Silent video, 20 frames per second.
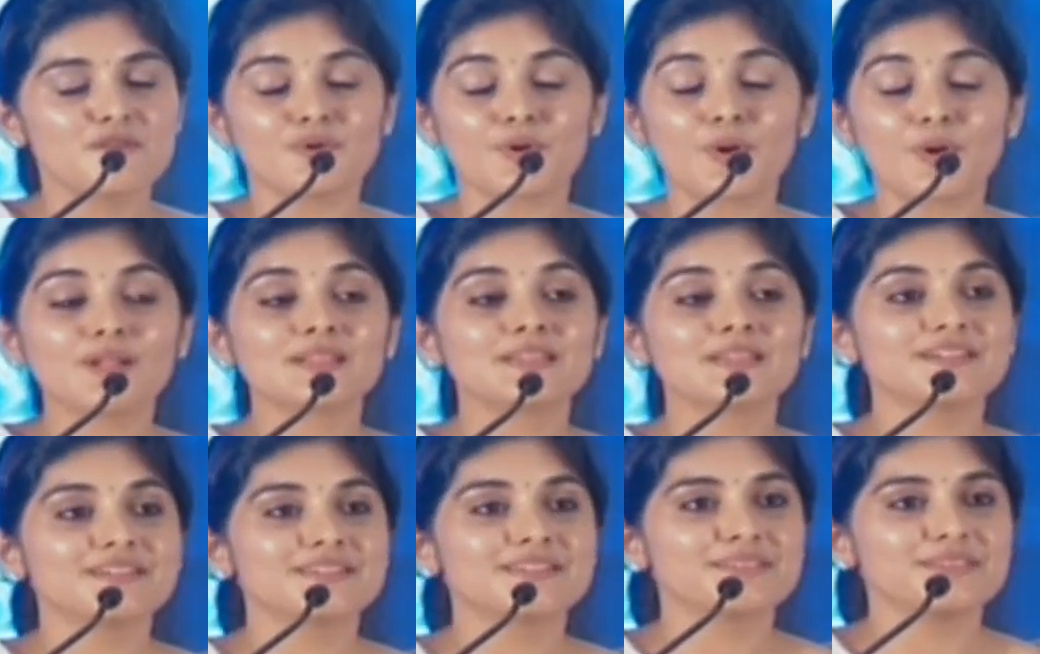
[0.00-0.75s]
for all
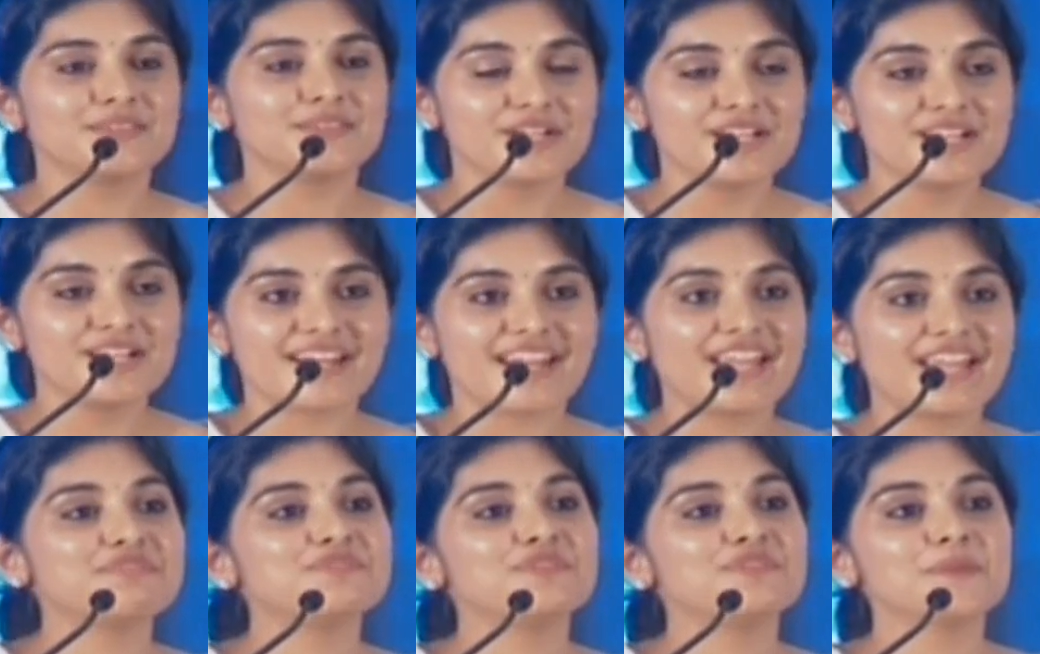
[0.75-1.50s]
the
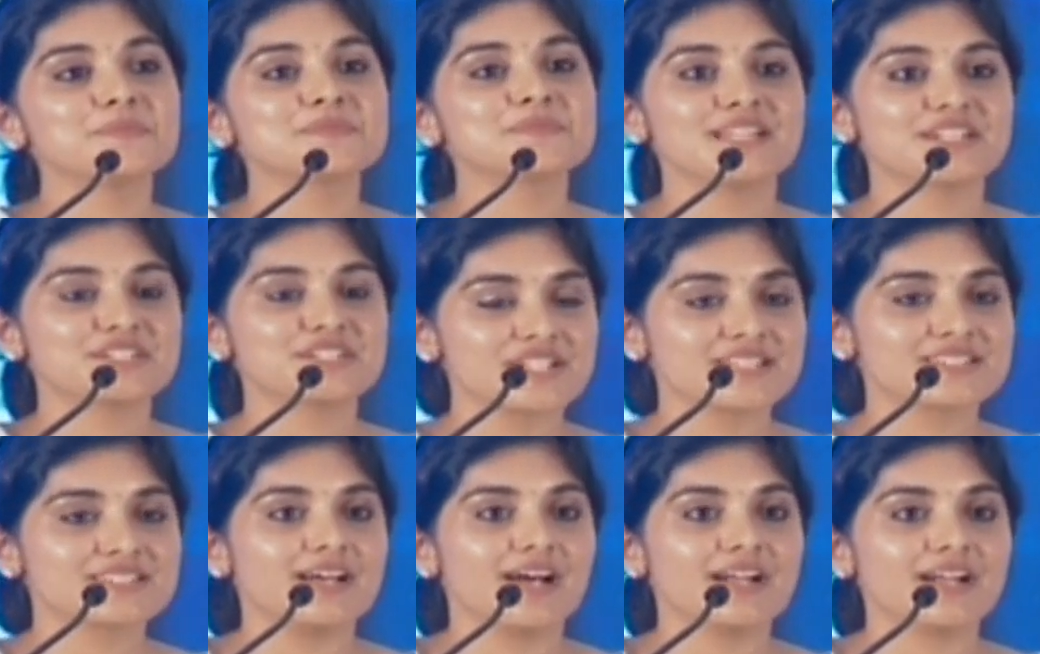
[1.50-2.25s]
great films that
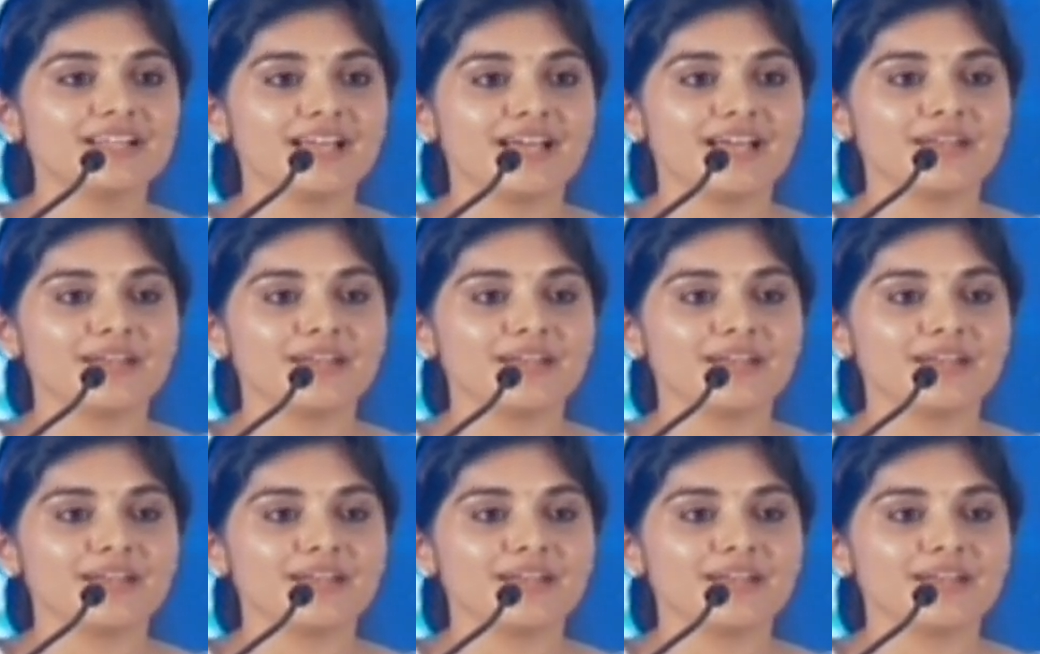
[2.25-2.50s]
she's done,